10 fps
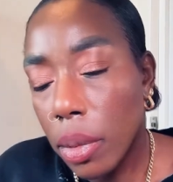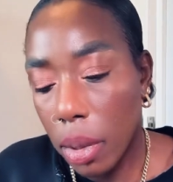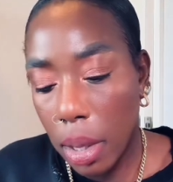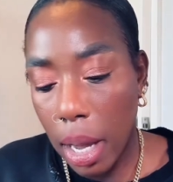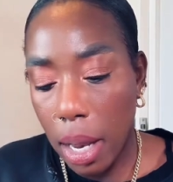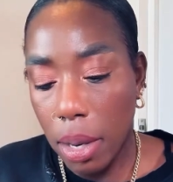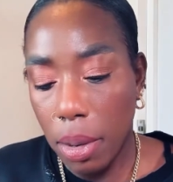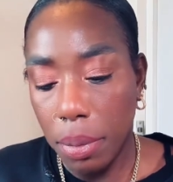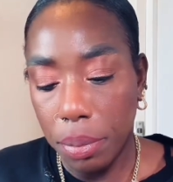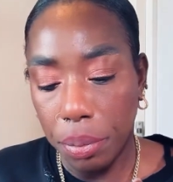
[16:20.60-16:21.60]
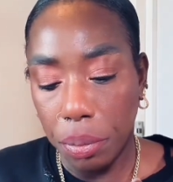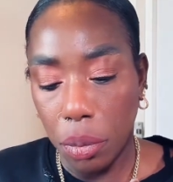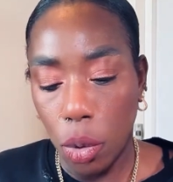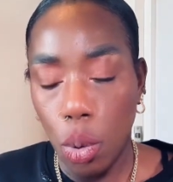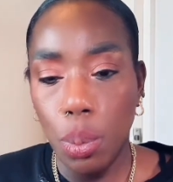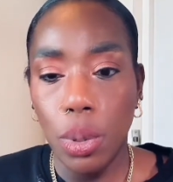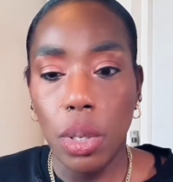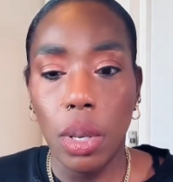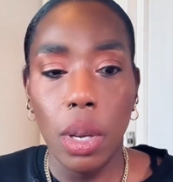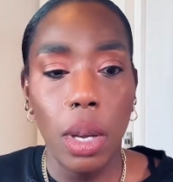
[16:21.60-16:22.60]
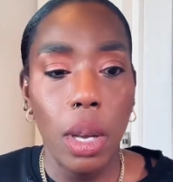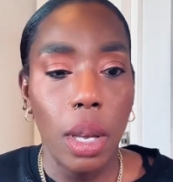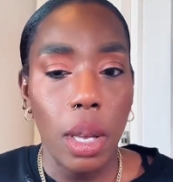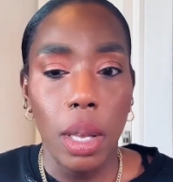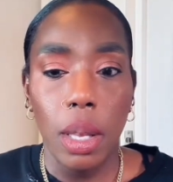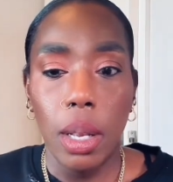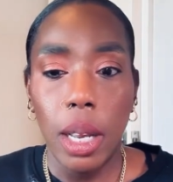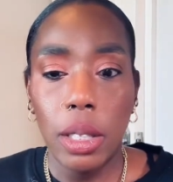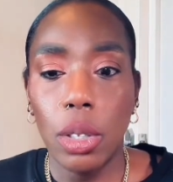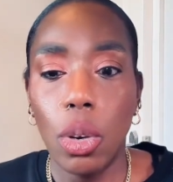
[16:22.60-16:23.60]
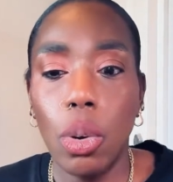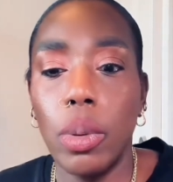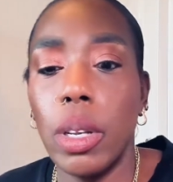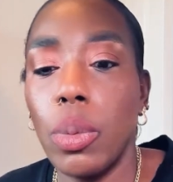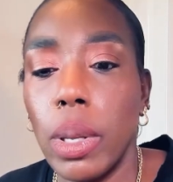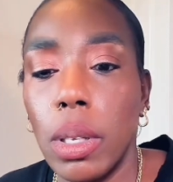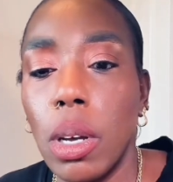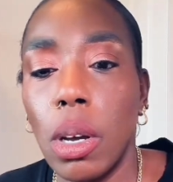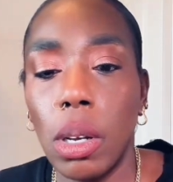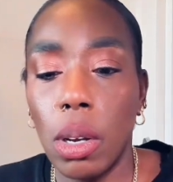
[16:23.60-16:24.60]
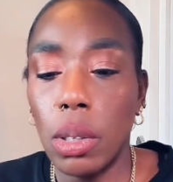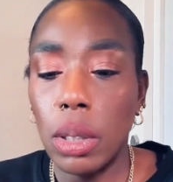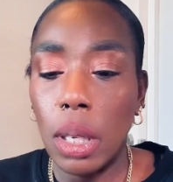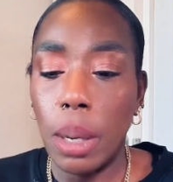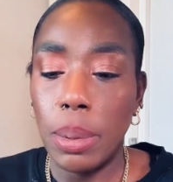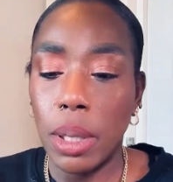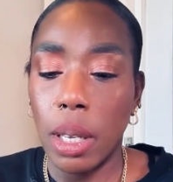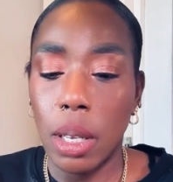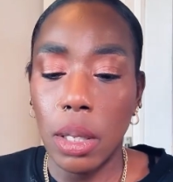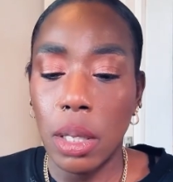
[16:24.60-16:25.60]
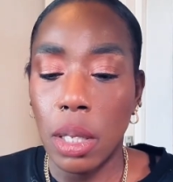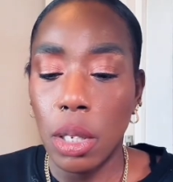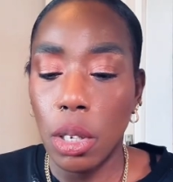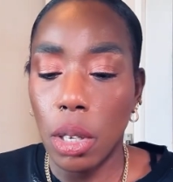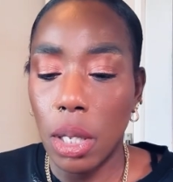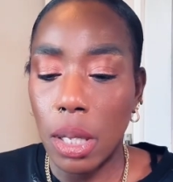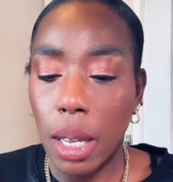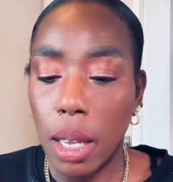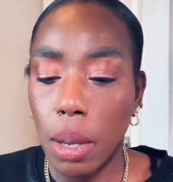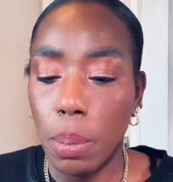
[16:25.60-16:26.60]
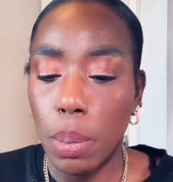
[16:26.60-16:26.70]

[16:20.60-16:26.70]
Then, oops. Let's go in with Golan lipstick because it's like a